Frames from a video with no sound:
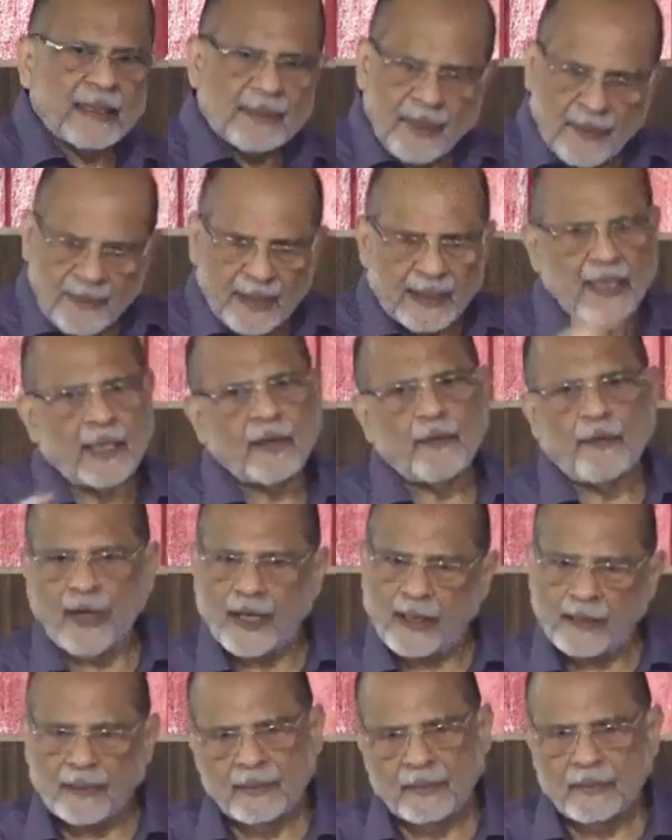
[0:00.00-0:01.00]
remember that way.
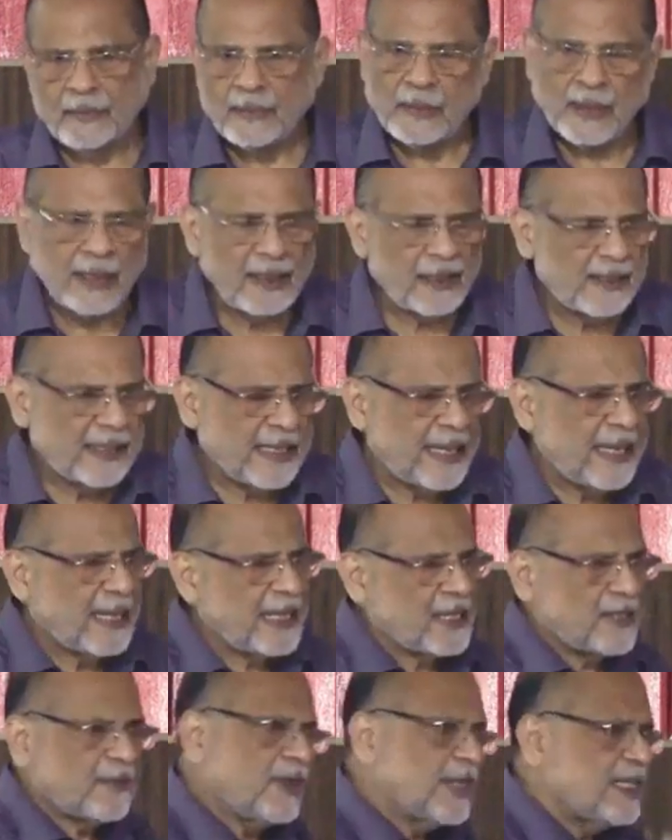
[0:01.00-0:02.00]
Right?
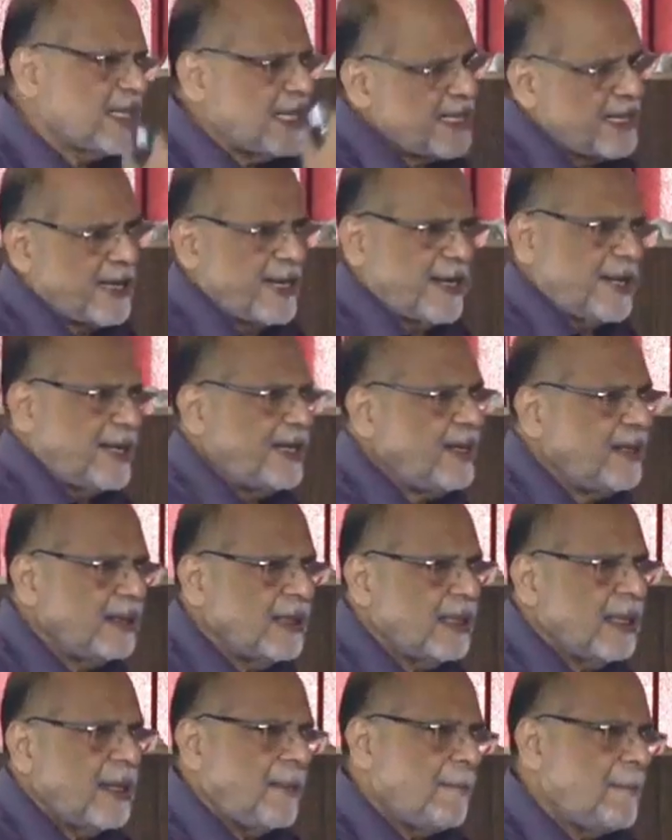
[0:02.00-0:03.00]
Genic is for generating,
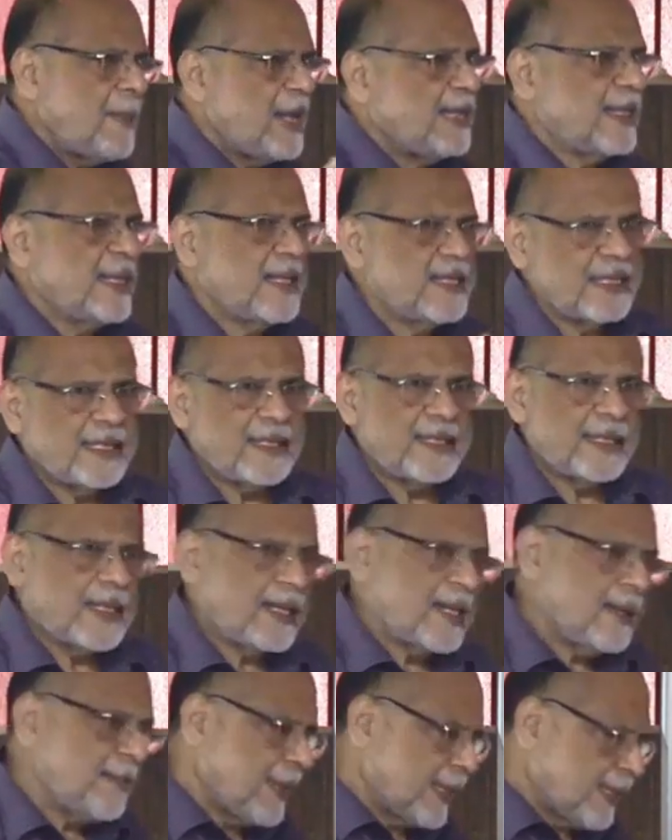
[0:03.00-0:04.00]
methane
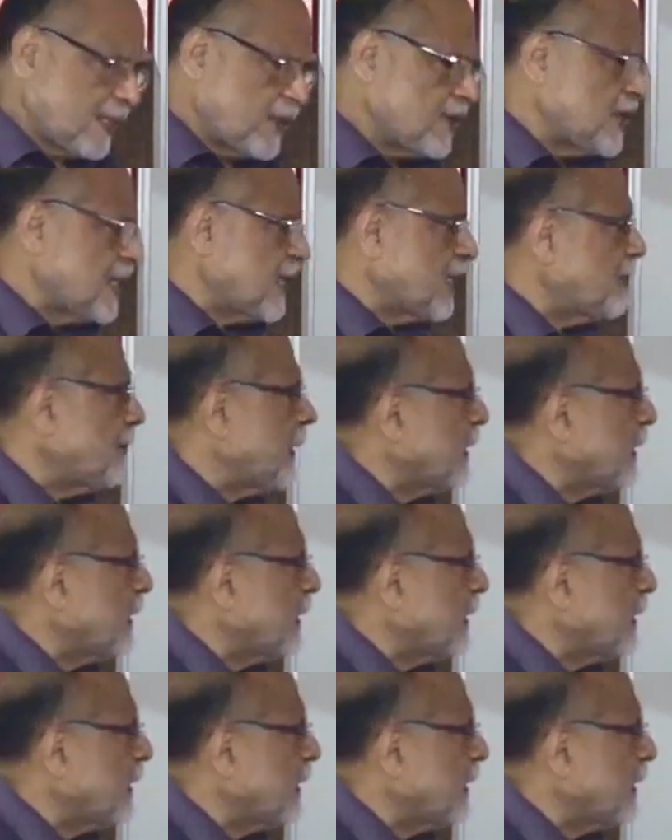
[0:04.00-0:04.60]
generating methanogenic